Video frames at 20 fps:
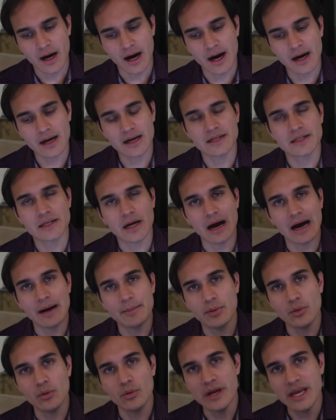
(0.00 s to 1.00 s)

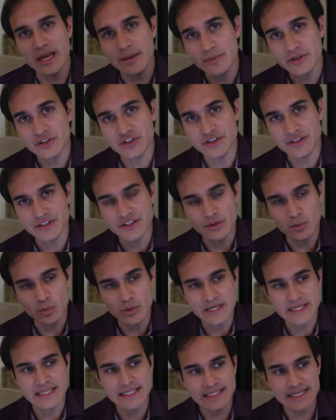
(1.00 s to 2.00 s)
archetypal images that
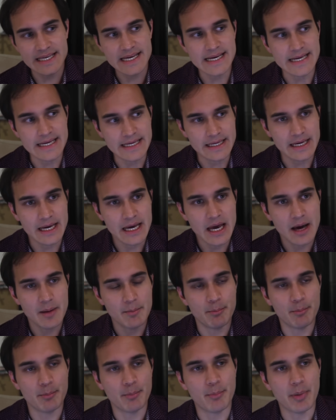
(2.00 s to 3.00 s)
we see,
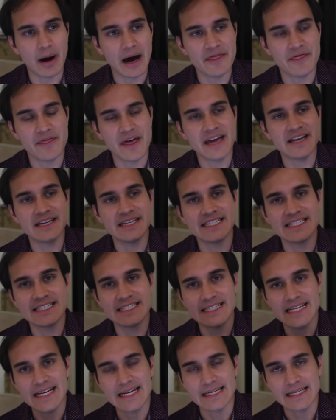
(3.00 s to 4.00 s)
but they're
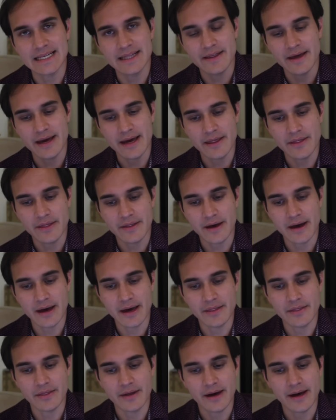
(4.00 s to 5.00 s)
distinct.
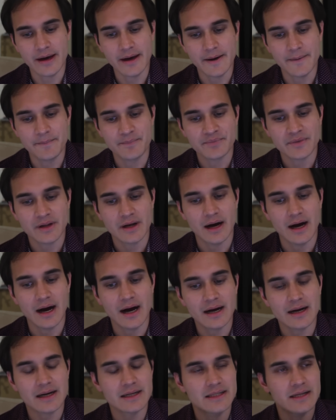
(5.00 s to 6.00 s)
They're
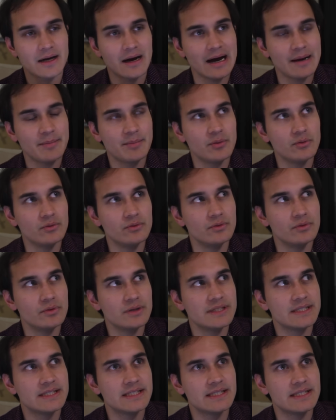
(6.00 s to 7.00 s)
archetypal
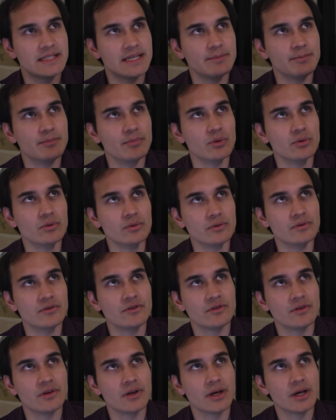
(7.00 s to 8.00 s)

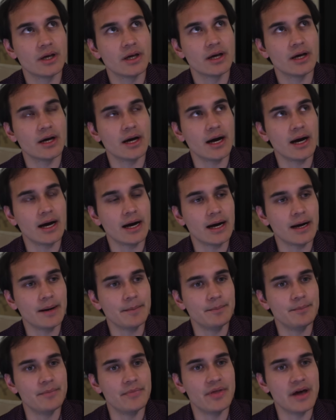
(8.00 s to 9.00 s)
symbols.
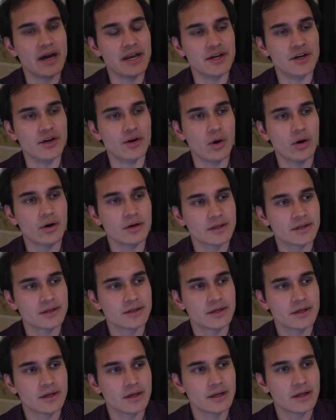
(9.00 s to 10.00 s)
They're
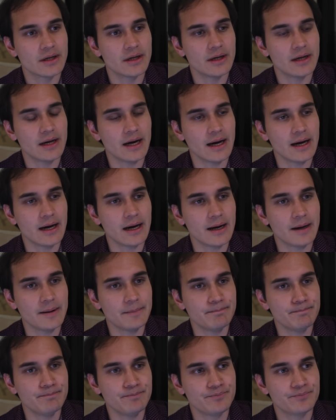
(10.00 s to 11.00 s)
not,
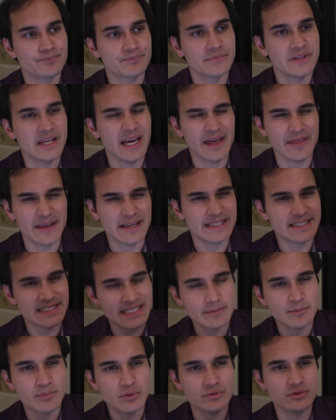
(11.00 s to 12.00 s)
they're
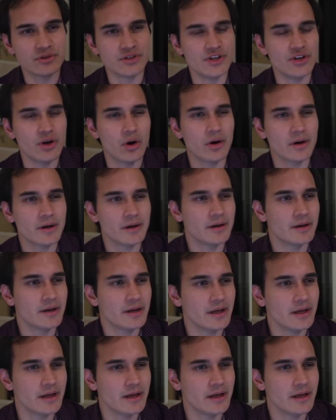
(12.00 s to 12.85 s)
symbols, not